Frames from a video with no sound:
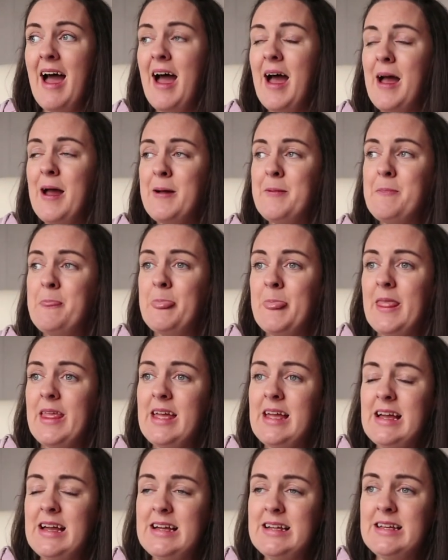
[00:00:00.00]

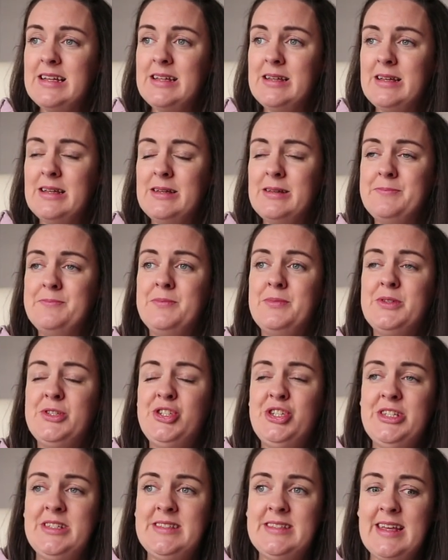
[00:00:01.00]
But
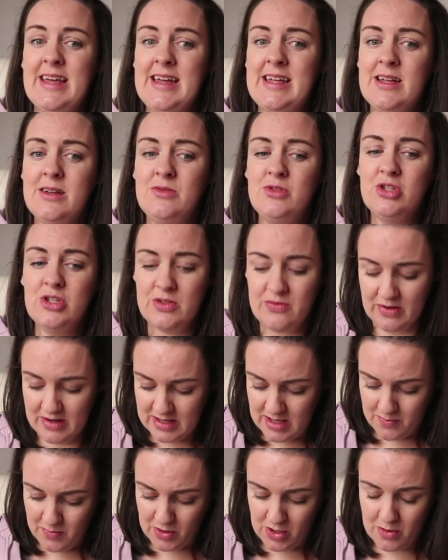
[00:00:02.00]
she said, I'll just
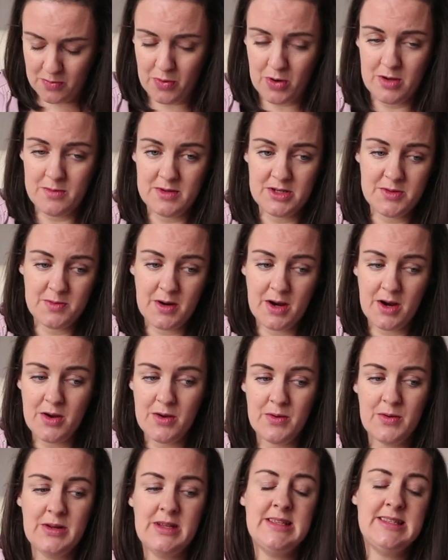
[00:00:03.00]
ring you about your appointment
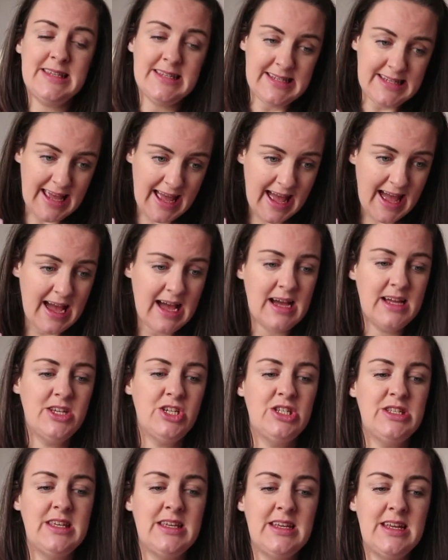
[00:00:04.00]
tomorrow. And I said, yeah. And
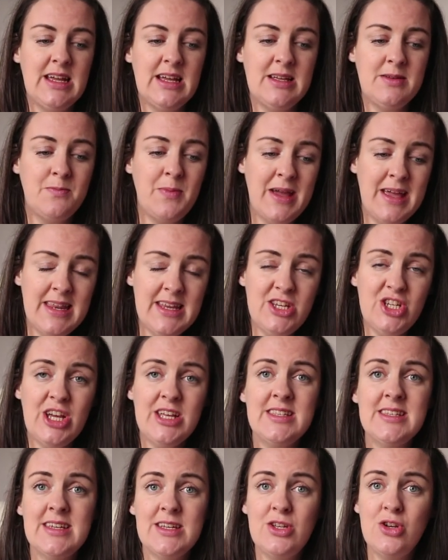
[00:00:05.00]
she said, by any
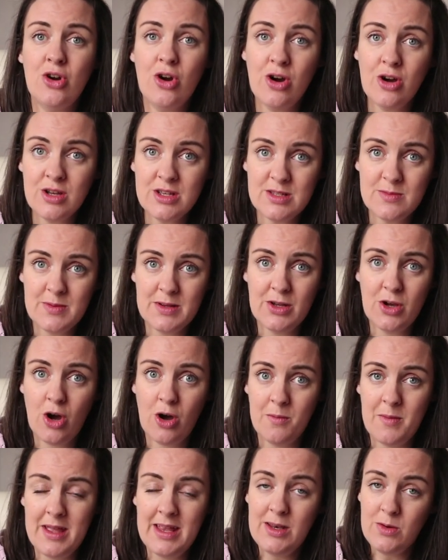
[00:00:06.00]
chance, can your husband
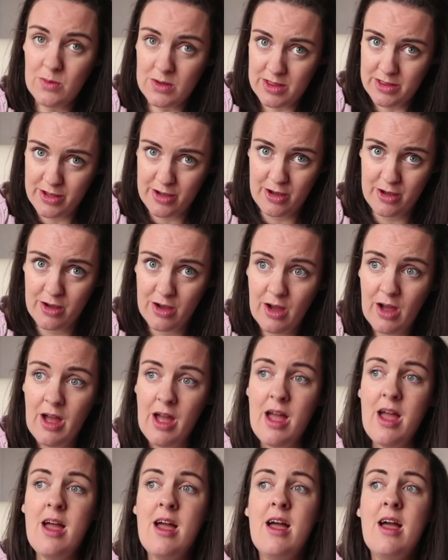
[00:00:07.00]
come in with you?
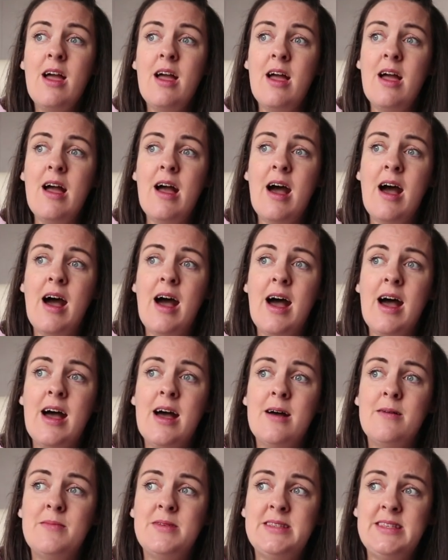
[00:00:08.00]

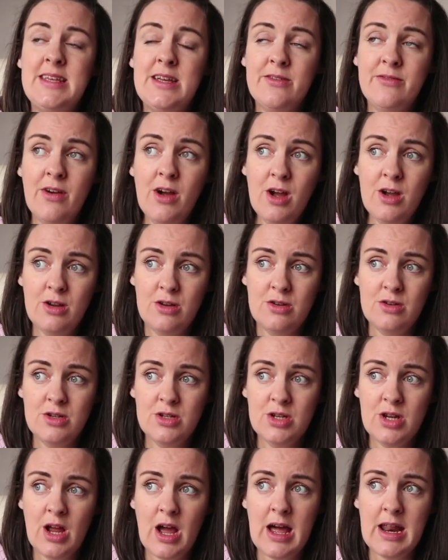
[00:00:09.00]
Is he
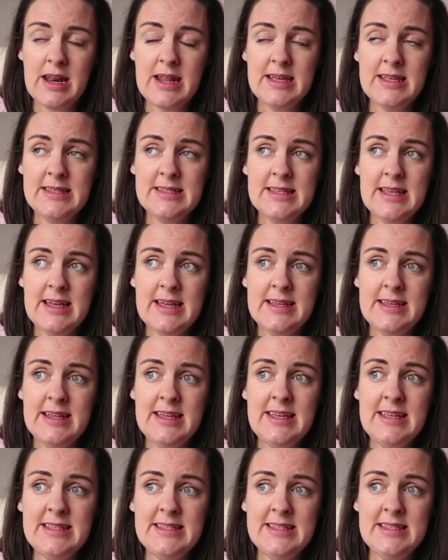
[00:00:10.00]
around? And I said,
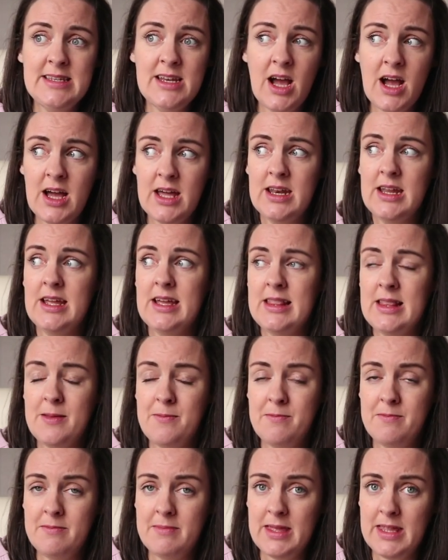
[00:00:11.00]
he's not at the
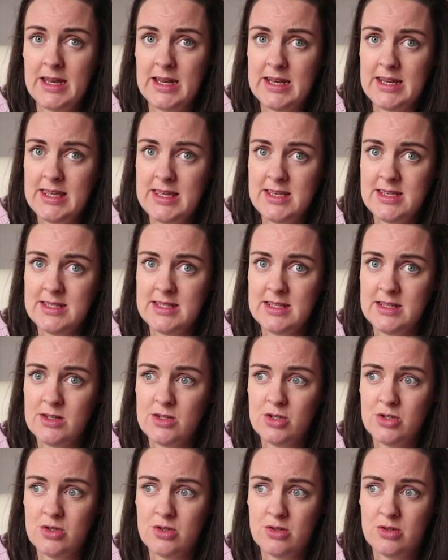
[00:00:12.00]
minute. He is
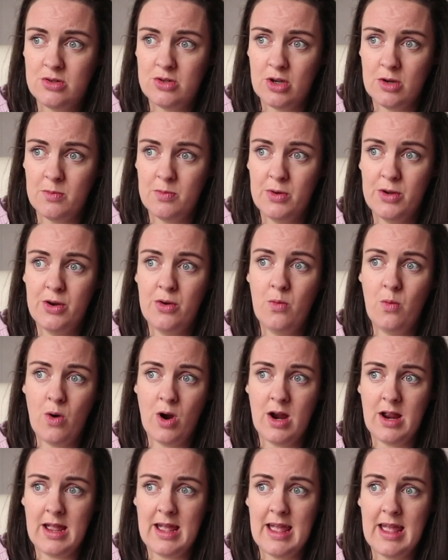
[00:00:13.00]
in Dublin
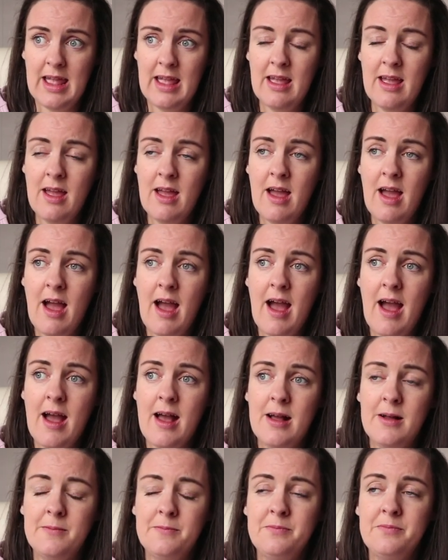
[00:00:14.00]
working.
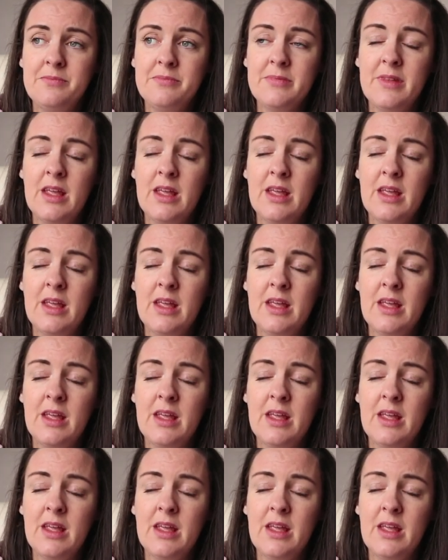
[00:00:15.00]
And